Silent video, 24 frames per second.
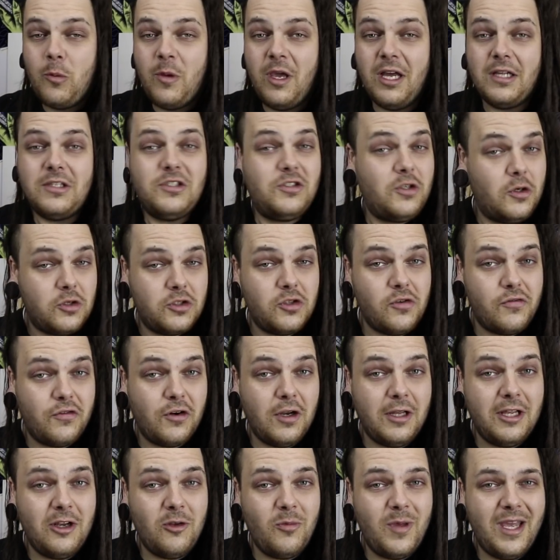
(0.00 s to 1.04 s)
me on social for
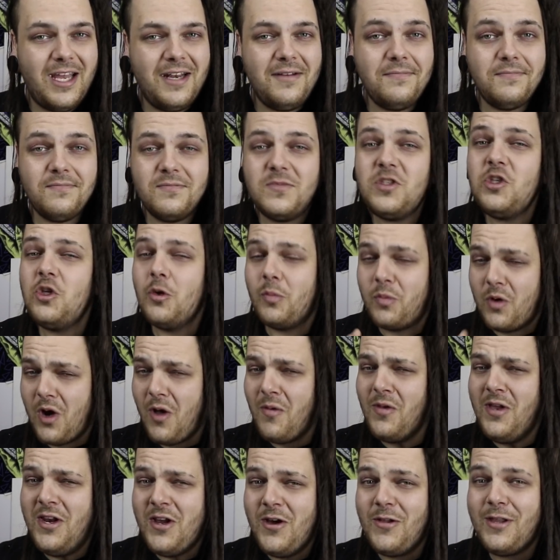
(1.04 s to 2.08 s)
a little bit, you'll
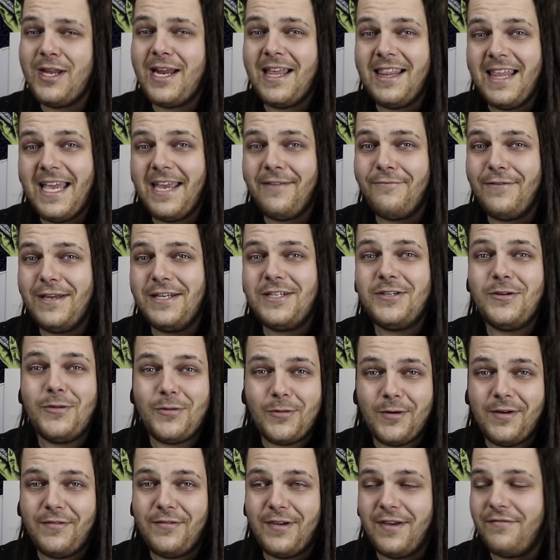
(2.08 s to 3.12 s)
probably know that I like V2
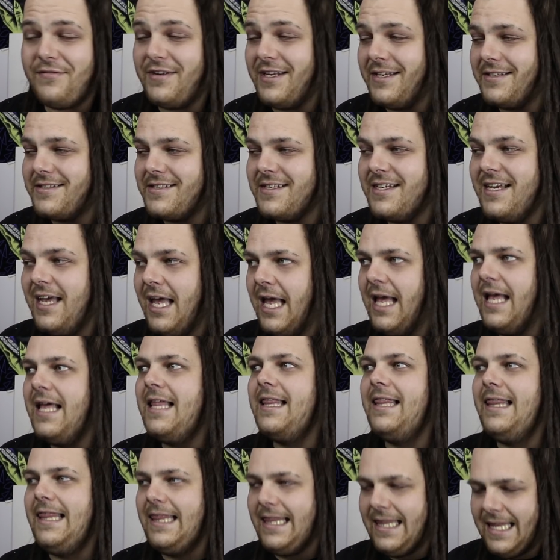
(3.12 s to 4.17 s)
350s.
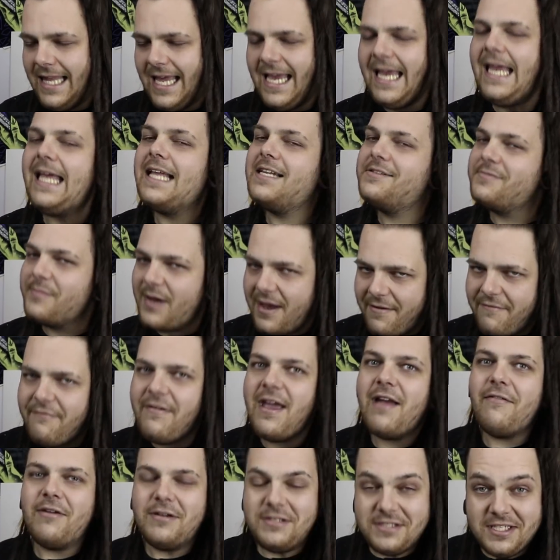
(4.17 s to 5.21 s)
Like it's my
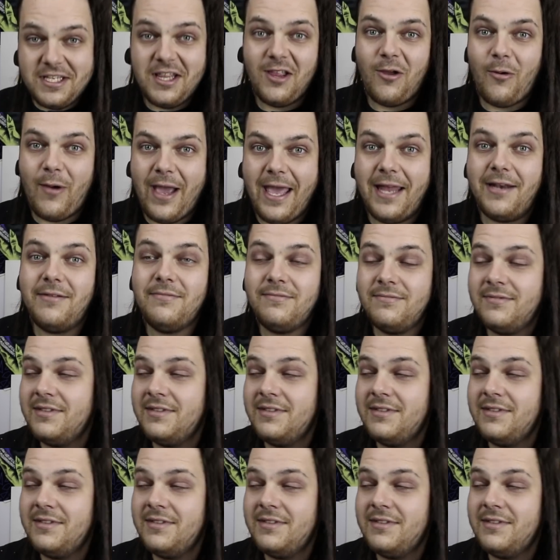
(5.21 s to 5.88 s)
favorite silhouette.